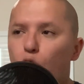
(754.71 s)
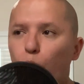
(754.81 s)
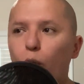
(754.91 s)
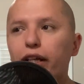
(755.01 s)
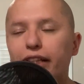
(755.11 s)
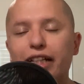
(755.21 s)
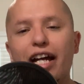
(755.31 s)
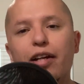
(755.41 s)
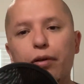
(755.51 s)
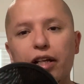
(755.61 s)
what did
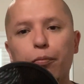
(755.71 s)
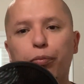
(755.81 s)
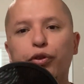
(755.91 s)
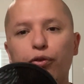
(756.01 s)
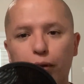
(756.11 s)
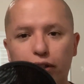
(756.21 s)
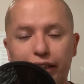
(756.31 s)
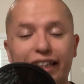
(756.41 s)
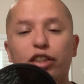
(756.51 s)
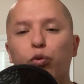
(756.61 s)
i improve on
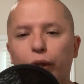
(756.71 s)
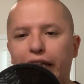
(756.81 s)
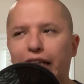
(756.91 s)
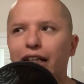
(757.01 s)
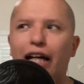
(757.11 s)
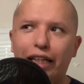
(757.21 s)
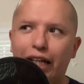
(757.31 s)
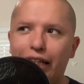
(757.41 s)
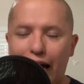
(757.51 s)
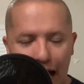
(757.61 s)
this week and
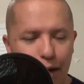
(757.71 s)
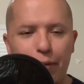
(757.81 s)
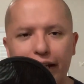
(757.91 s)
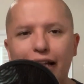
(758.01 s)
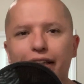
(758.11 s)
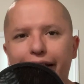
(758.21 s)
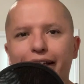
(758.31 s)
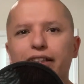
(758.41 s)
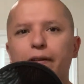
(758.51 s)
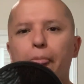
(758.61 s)
then i make a
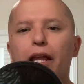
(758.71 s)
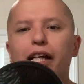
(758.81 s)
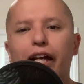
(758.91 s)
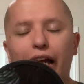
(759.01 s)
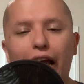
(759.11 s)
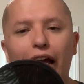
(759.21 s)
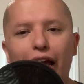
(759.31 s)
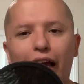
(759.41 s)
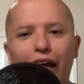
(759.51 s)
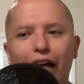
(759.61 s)
list
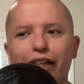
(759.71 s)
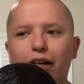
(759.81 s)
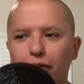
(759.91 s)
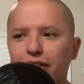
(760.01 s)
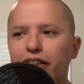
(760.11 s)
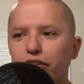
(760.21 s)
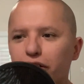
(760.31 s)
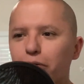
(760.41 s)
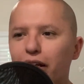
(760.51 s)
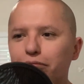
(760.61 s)
and I was like, you know
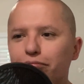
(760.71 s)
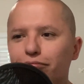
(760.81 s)
what?